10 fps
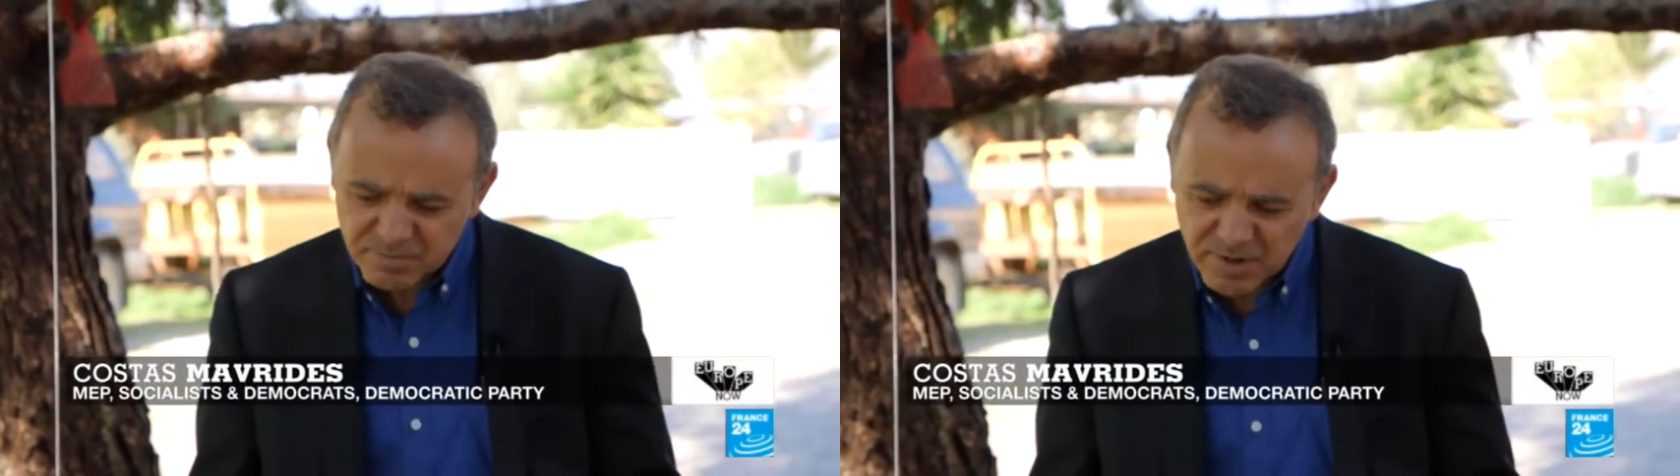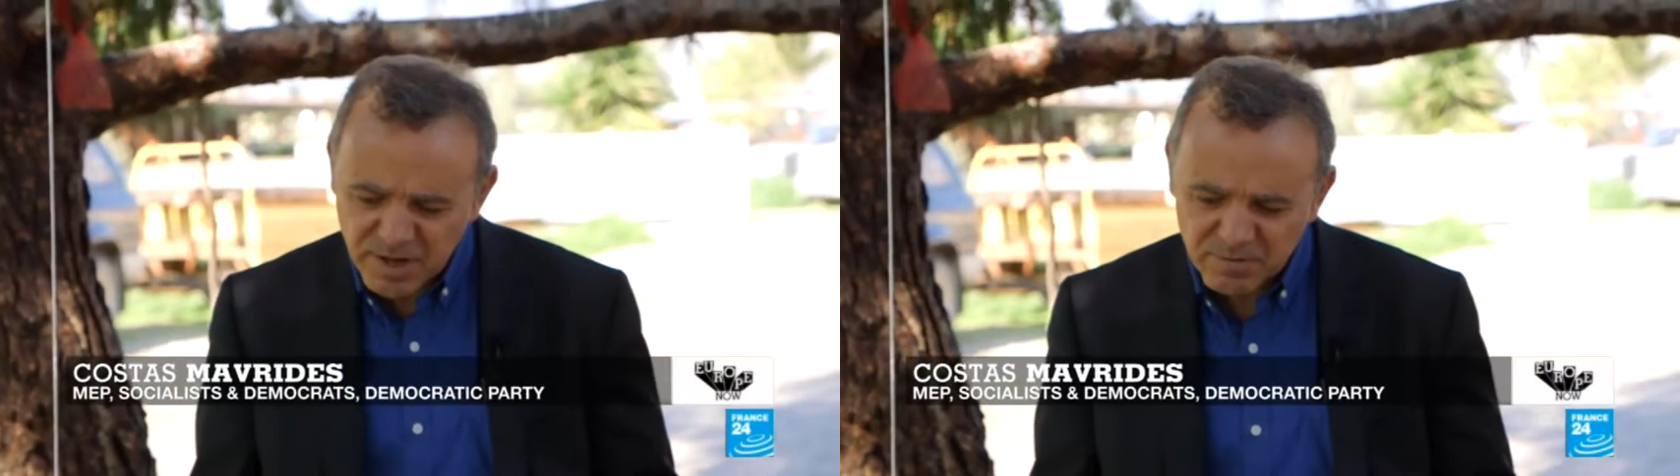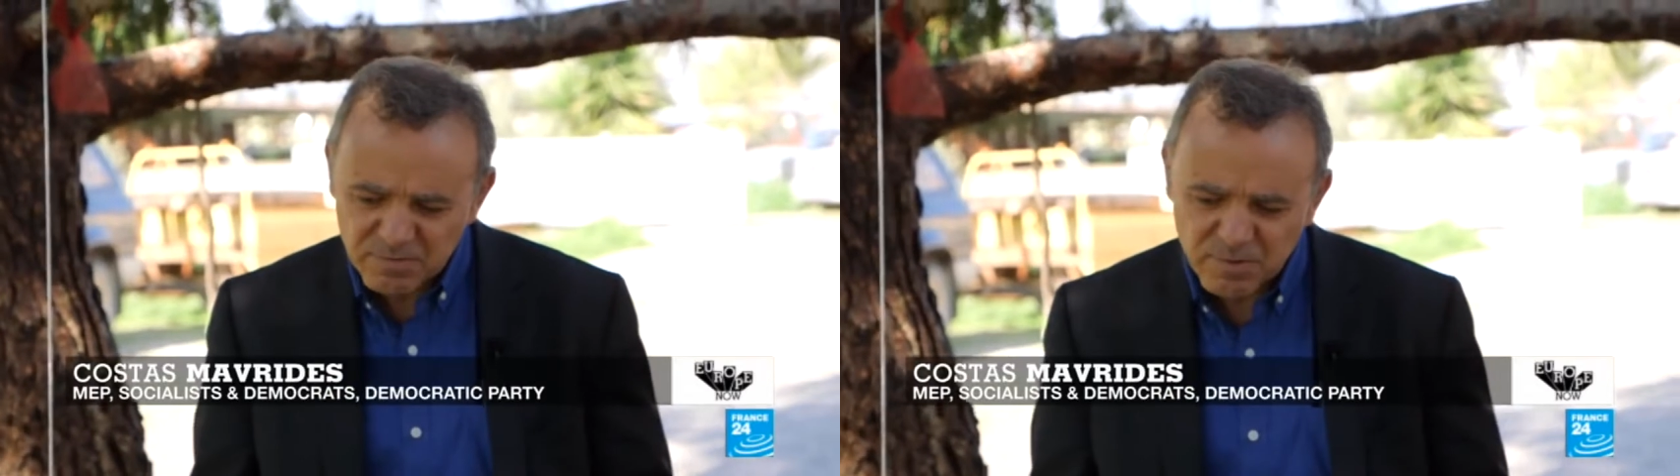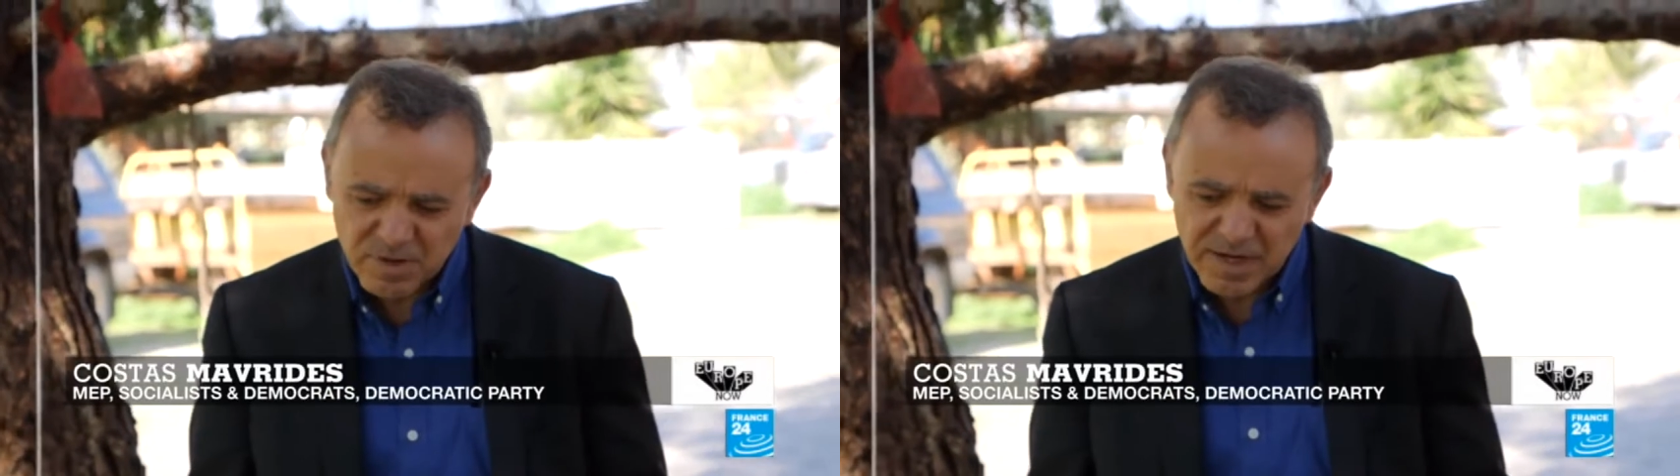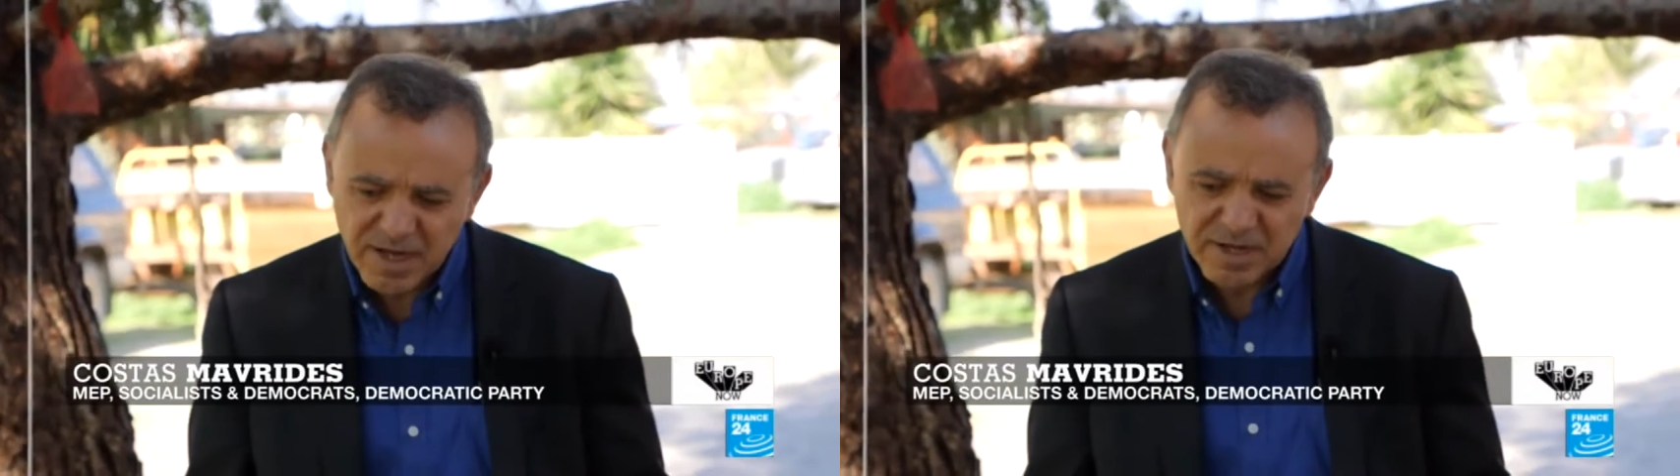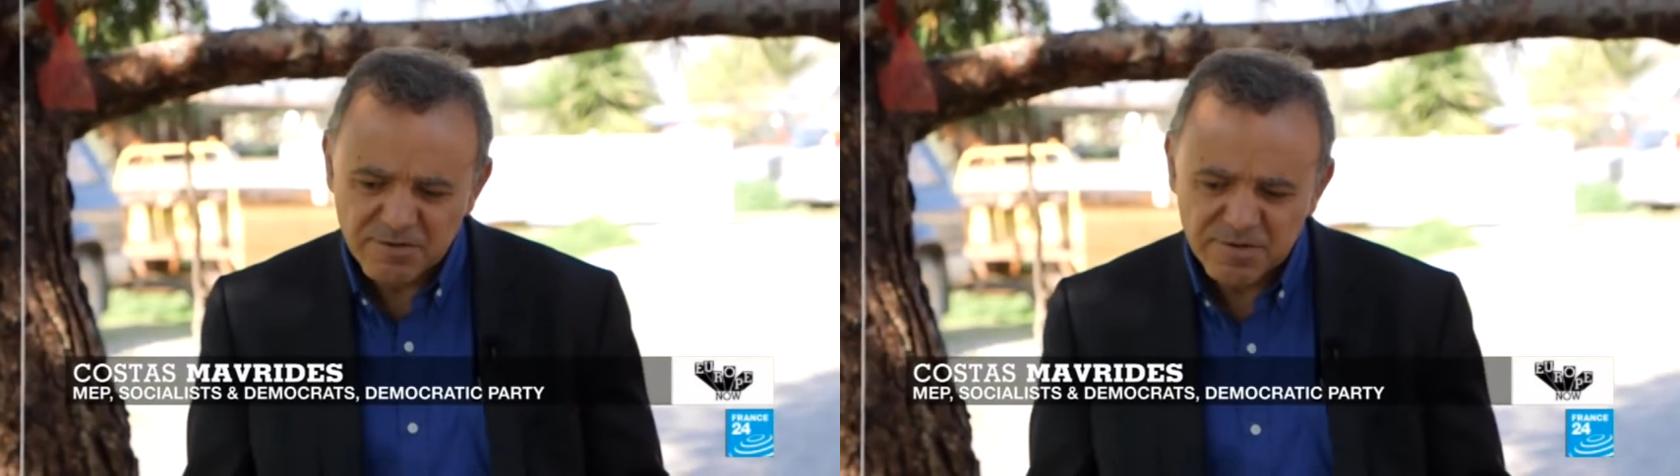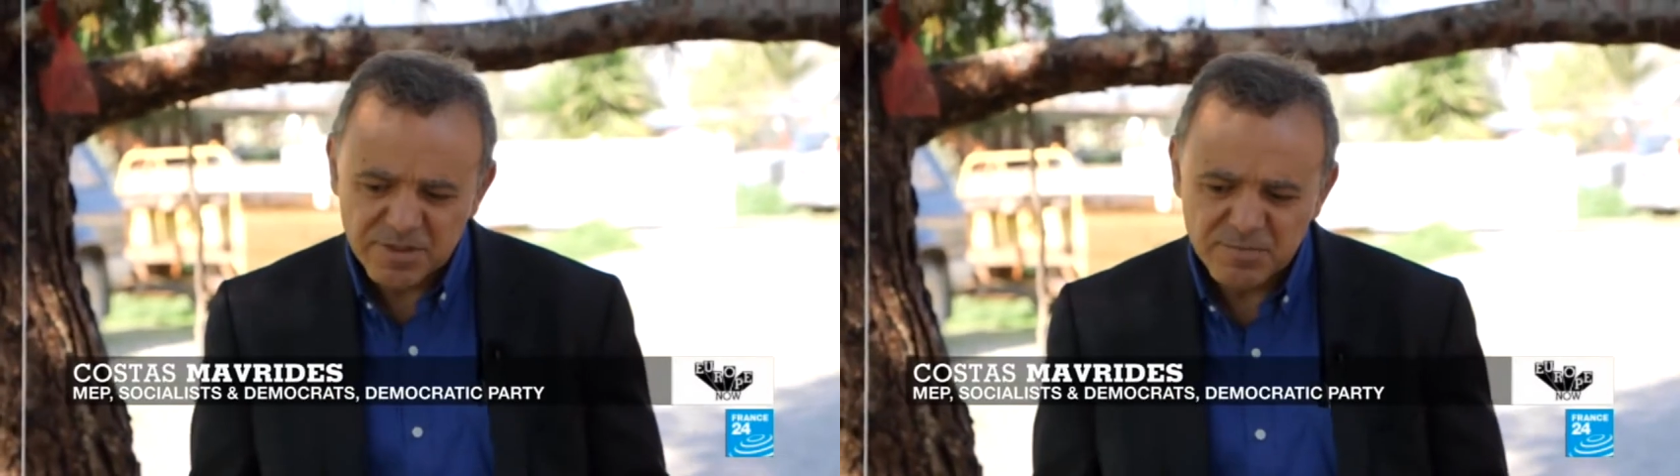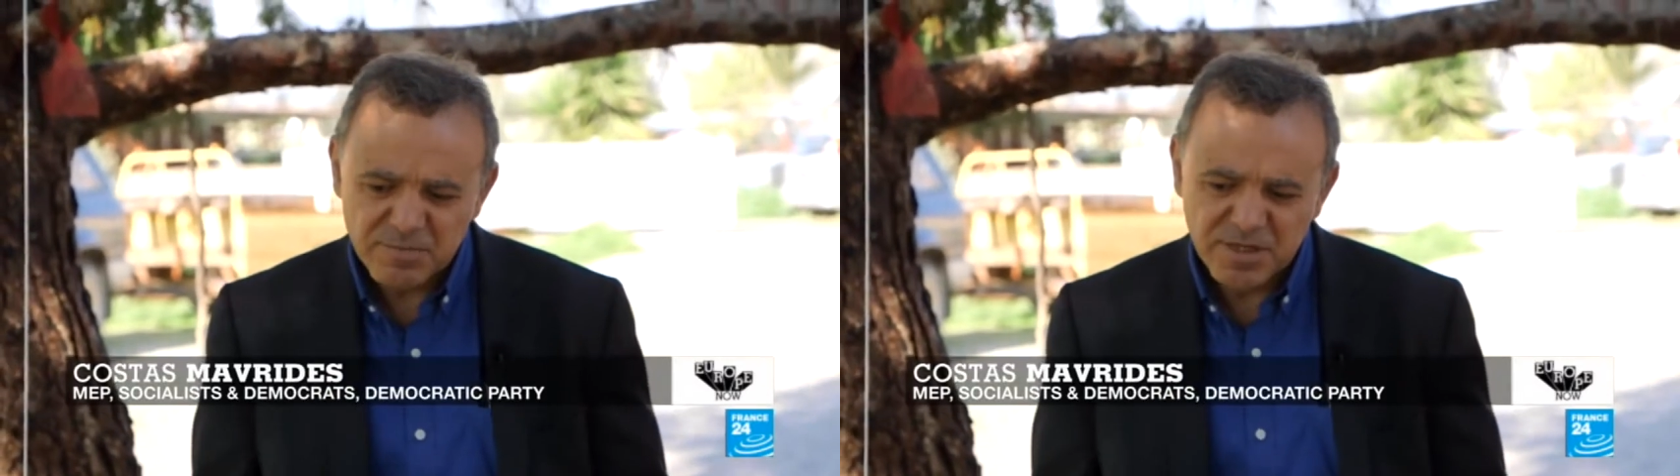part of your life
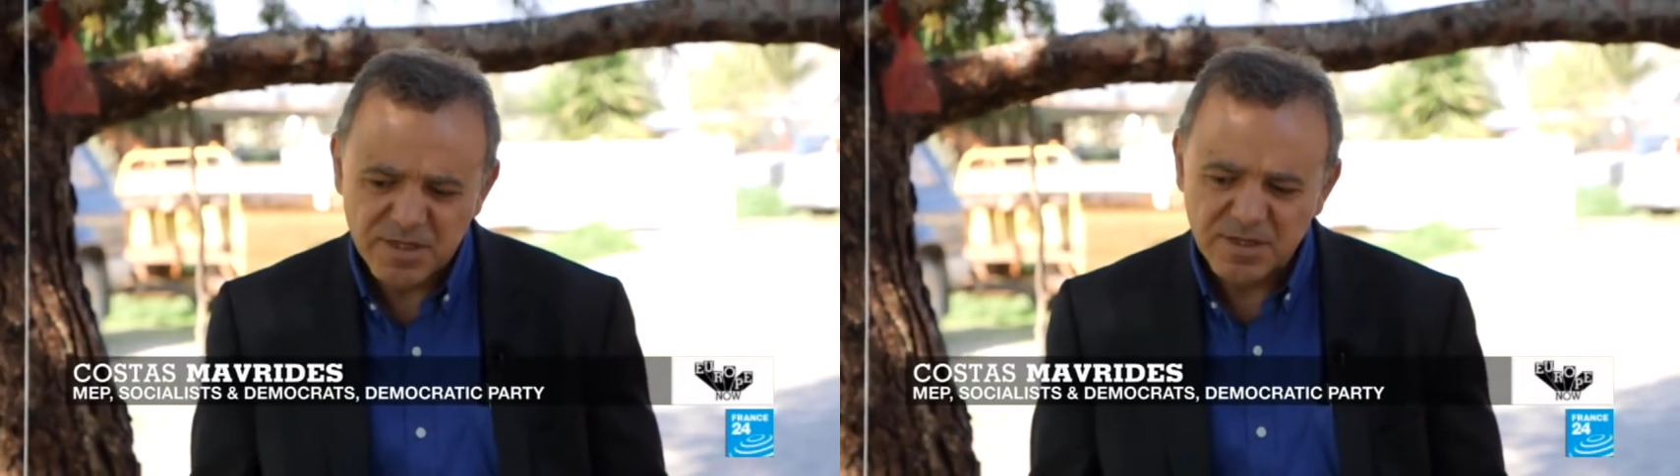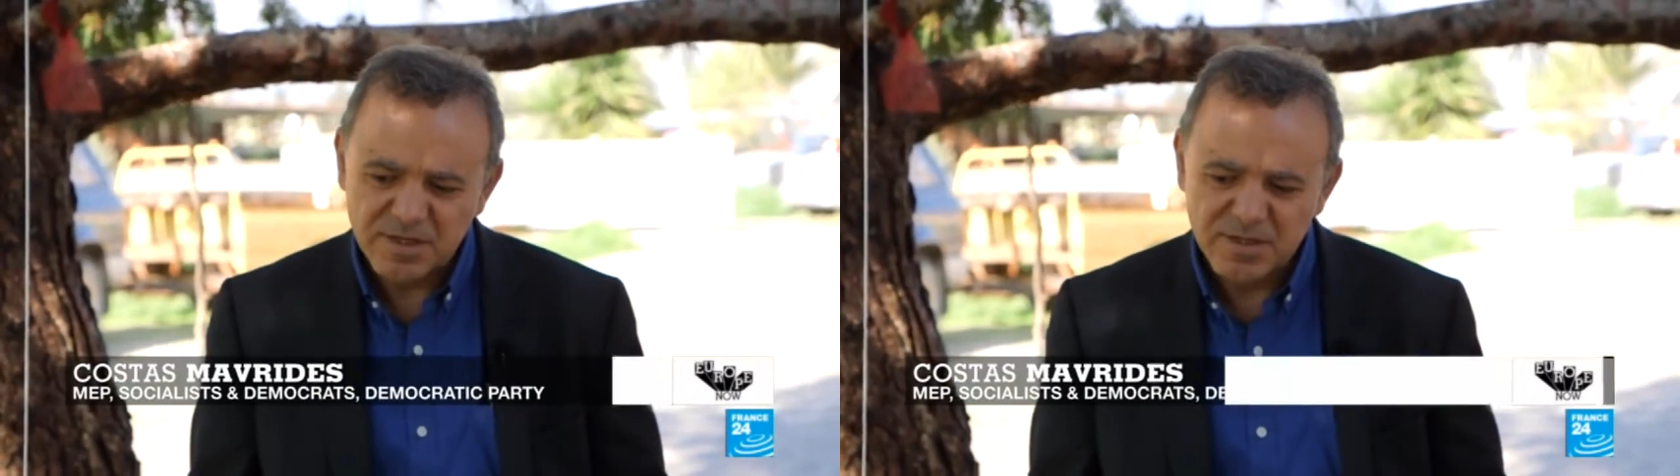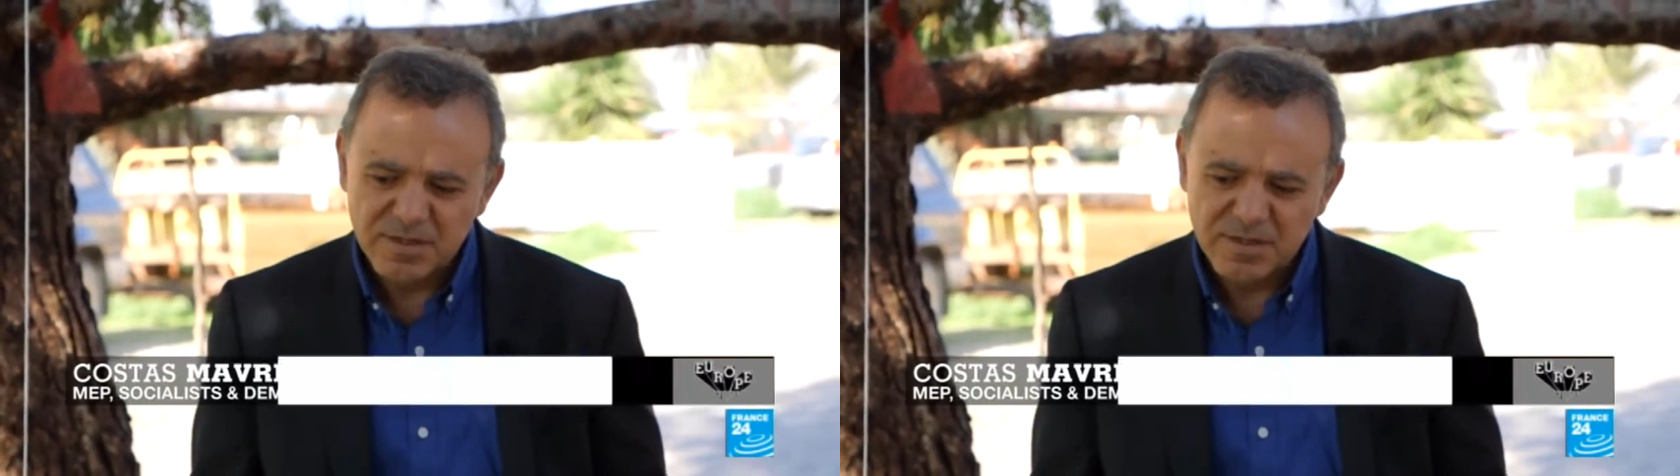is being